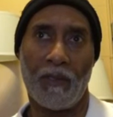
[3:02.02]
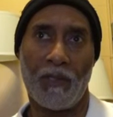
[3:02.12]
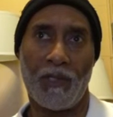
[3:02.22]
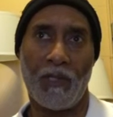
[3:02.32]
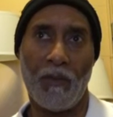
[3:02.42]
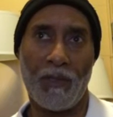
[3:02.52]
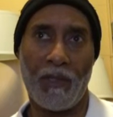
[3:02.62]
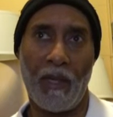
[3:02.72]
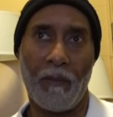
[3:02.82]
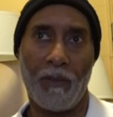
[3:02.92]
she
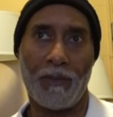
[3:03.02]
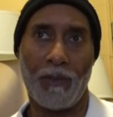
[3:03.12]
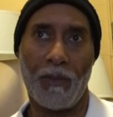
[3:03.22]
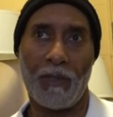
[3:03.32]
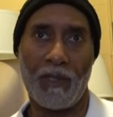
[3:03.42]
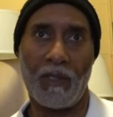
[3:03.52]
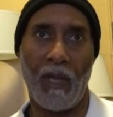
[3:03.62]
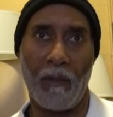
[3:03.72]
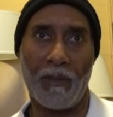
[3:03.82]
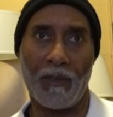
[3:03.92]
was able to
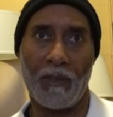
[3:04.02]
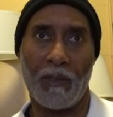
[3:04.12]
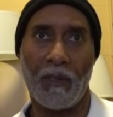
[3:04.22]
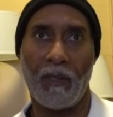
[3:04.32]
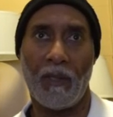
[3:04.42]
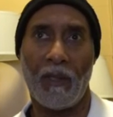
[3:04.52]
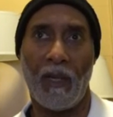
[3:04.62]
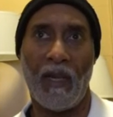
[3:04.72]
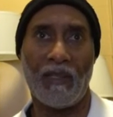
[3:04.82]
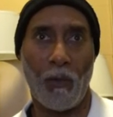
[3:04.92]
establish
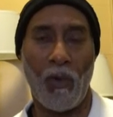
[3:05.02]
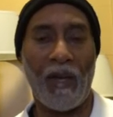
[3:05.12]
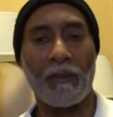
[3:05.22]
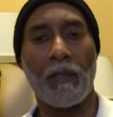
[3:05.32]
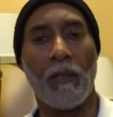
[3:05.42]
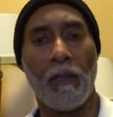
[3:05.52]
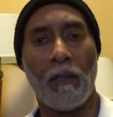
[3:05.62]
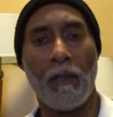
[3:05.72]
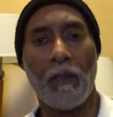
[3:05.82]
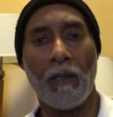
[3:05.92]
a direct
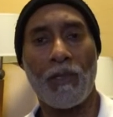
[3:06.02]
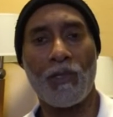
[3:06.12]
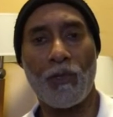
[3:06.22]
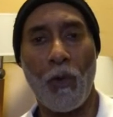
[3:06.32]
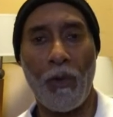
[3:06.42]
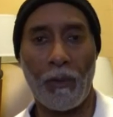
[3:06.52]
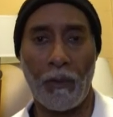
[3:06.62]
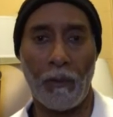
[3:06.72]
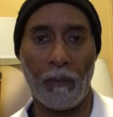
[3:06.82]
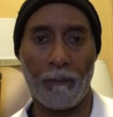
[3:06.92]

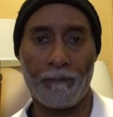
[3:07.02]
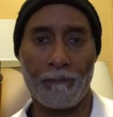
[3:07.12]
historical